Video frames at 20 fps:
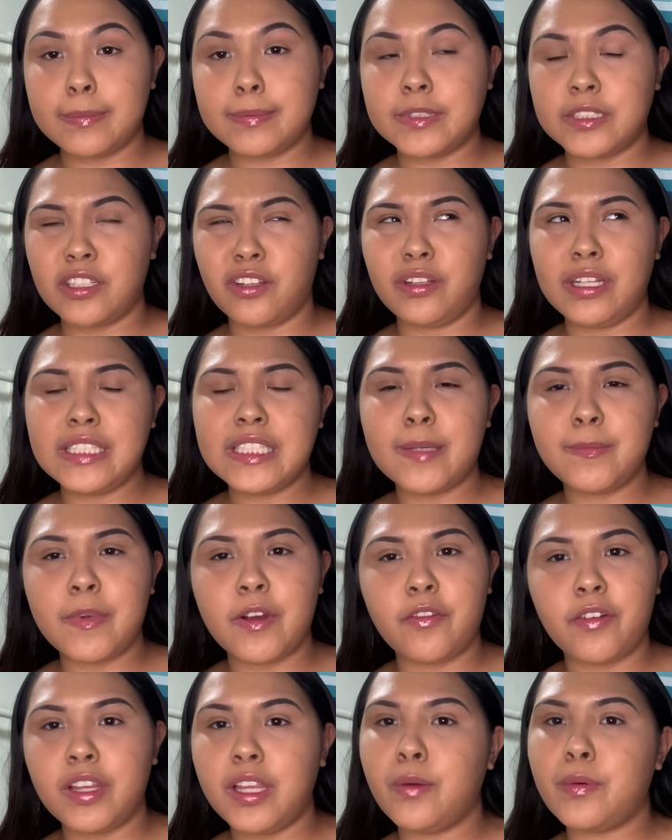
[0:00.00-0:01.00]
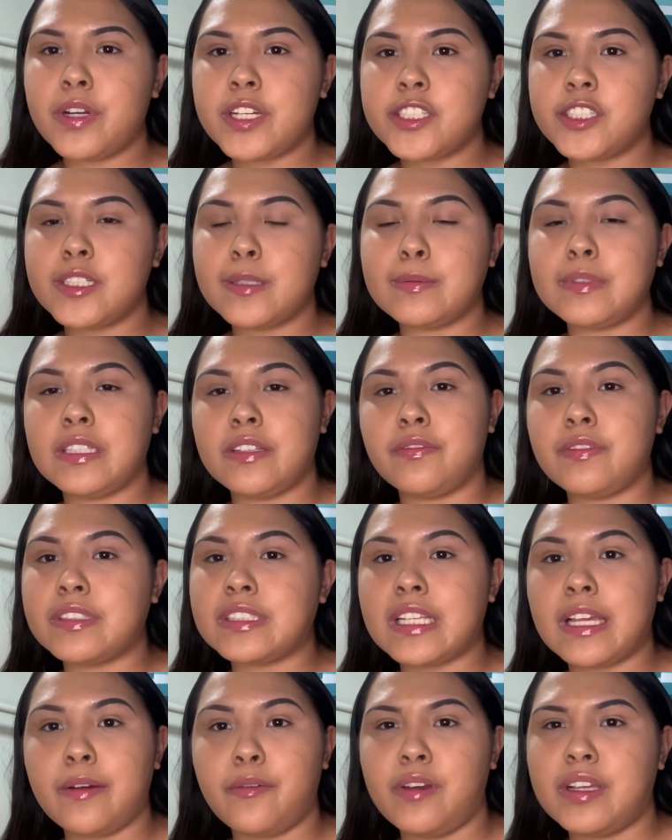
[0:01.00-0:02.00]
The only time I really wear strips is
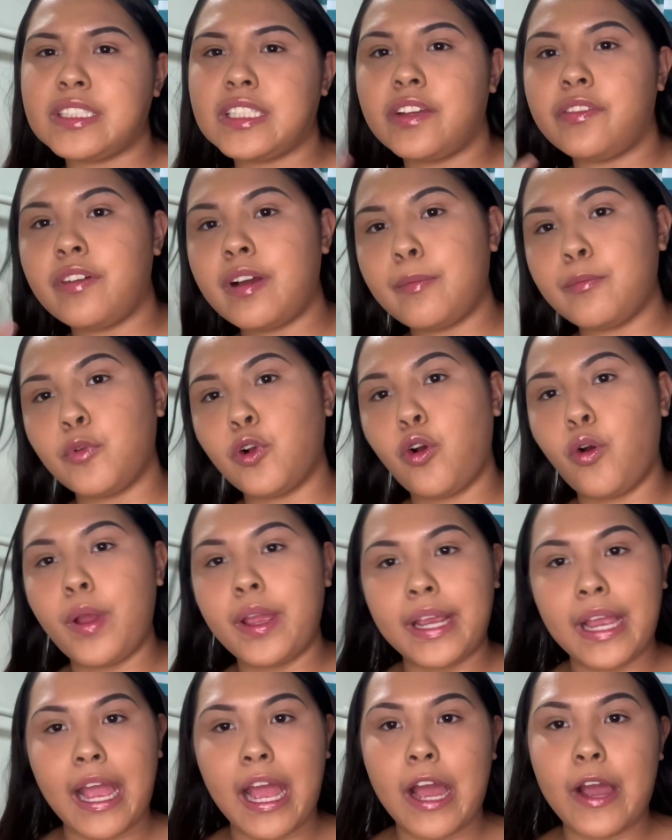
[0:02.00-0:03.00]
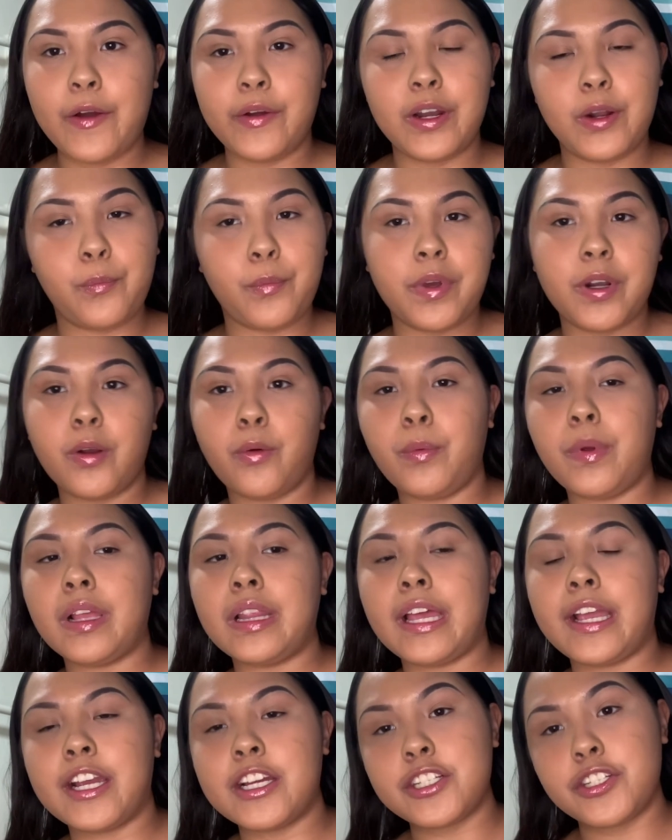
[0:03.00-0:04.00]
if I'm going out and want to wear like
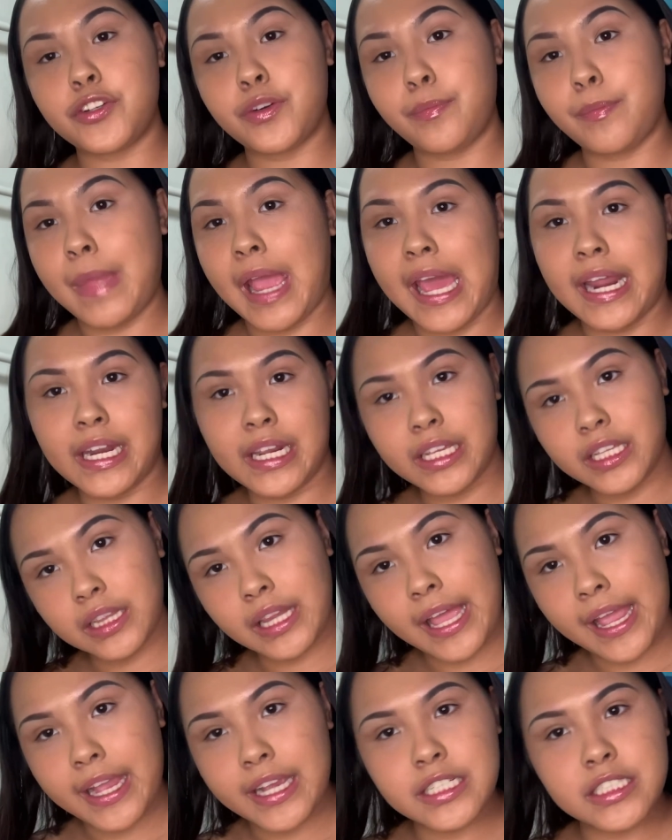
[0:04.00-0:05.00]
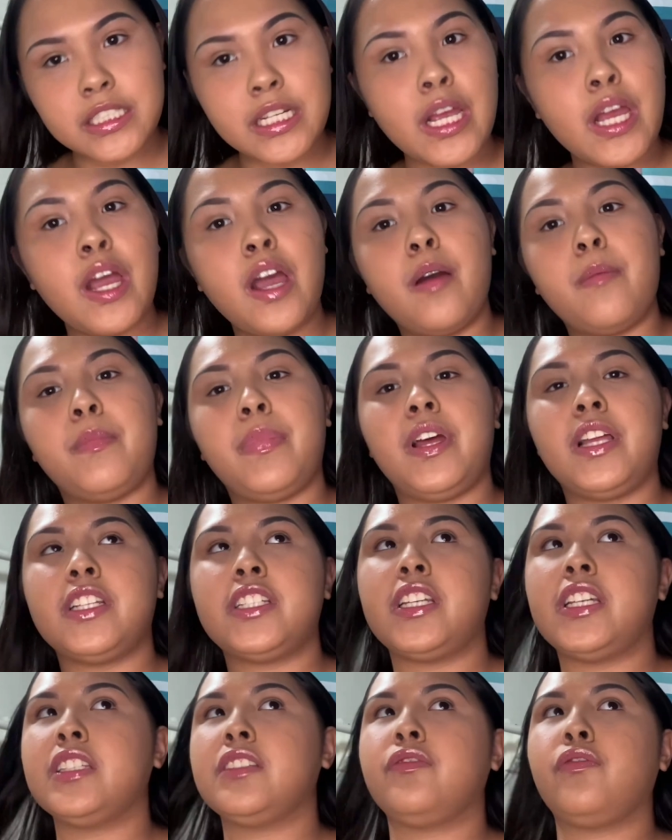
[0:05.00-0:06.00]
a dramatic lash, but
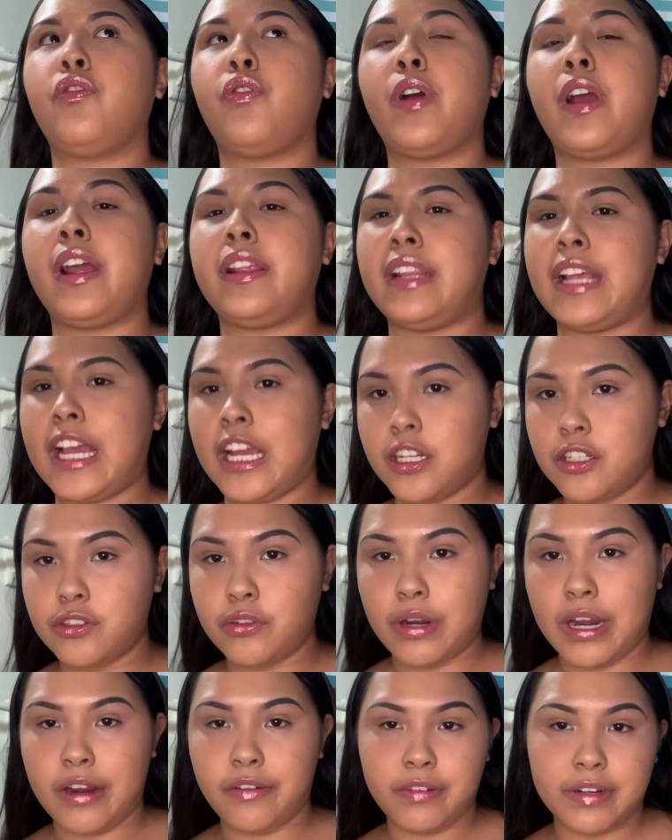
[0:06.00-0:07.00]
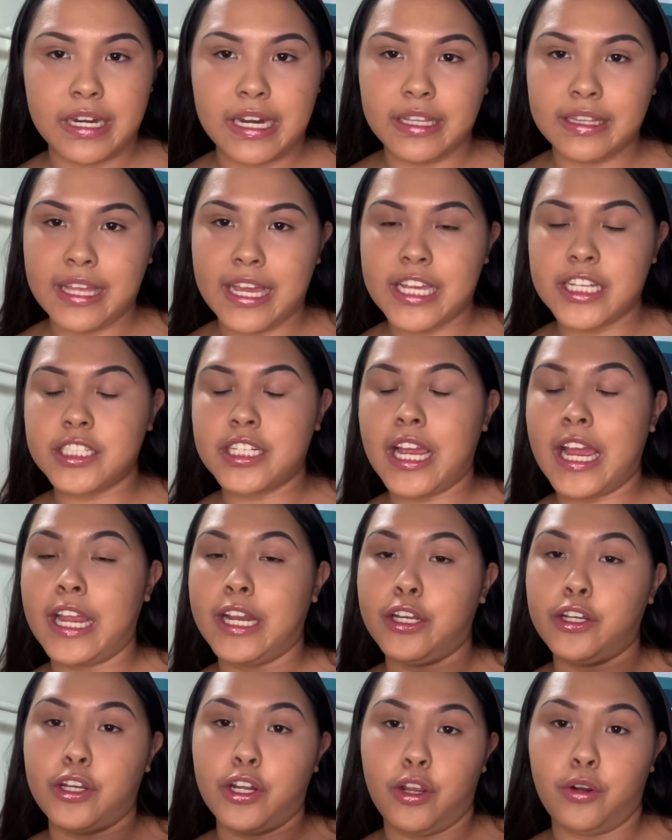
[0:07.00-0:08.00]
just for a natural everyday lash, I
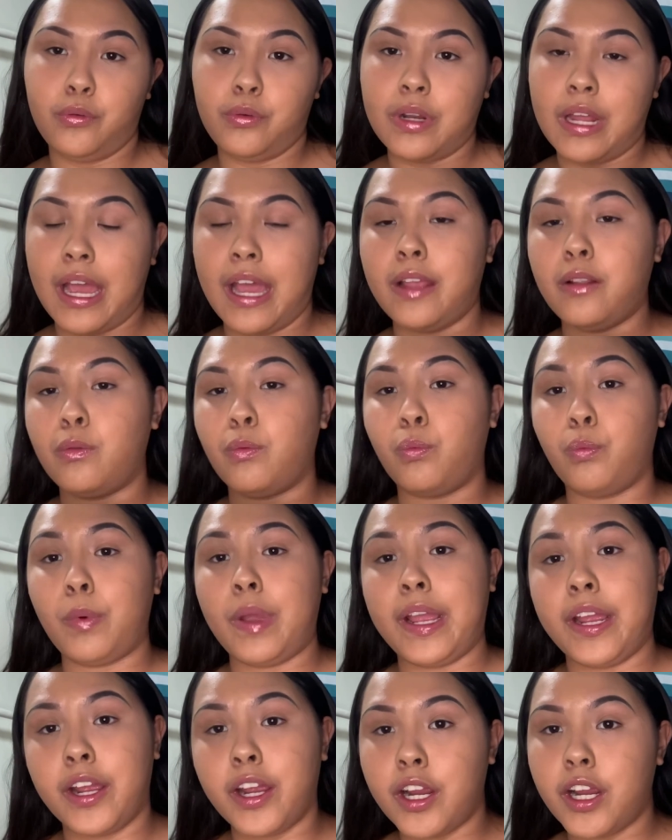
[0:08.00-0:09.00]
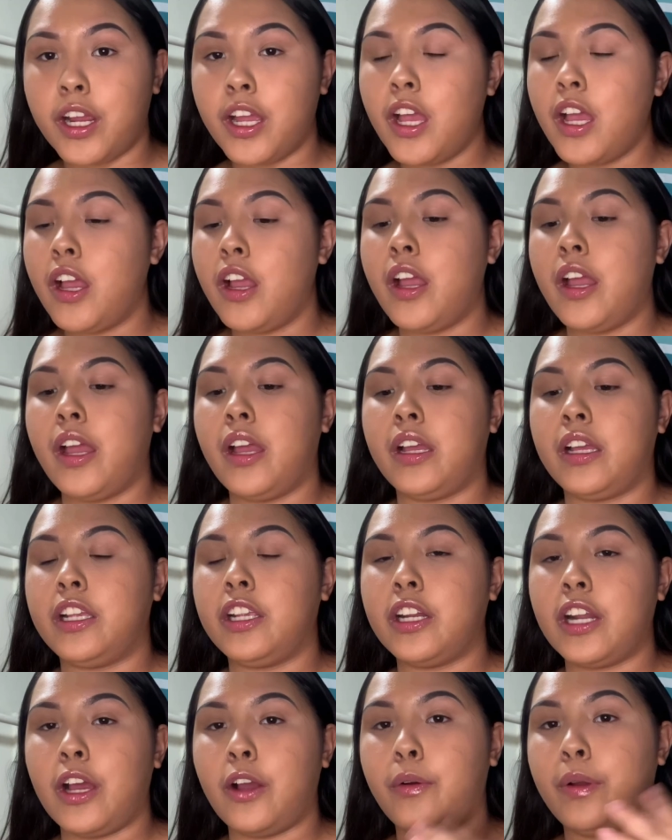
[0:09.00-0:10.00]
do not wear, you
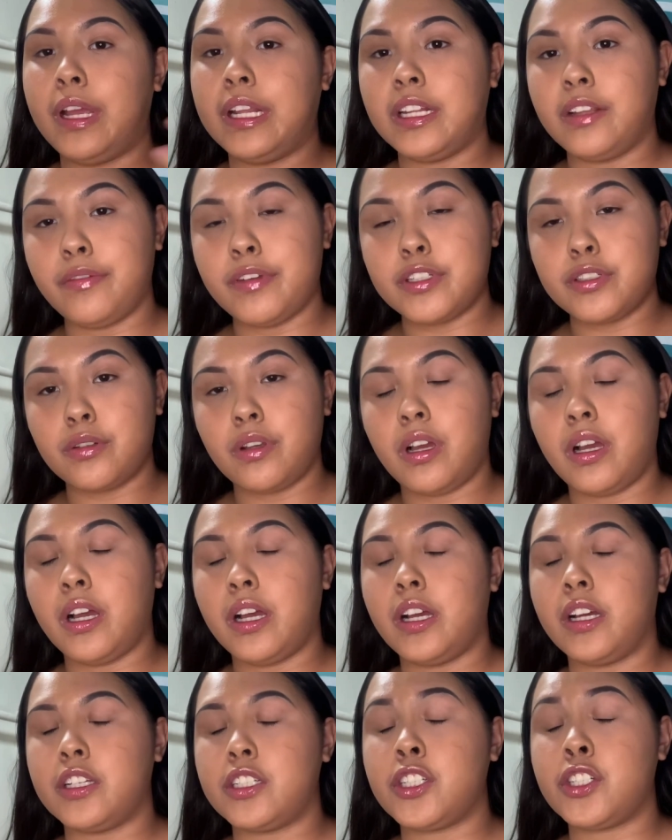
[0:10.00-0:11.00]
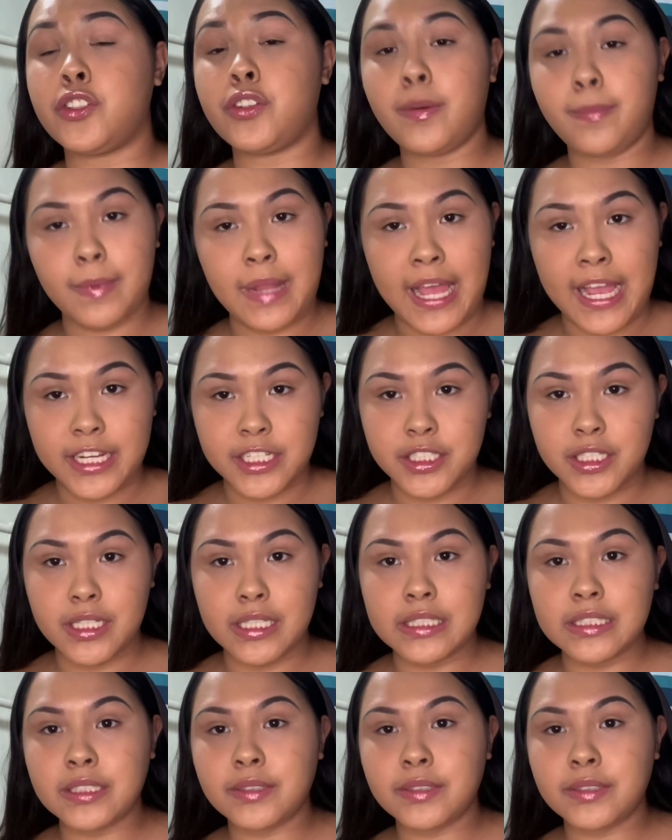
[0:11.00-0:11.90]
know, individual strip lashes.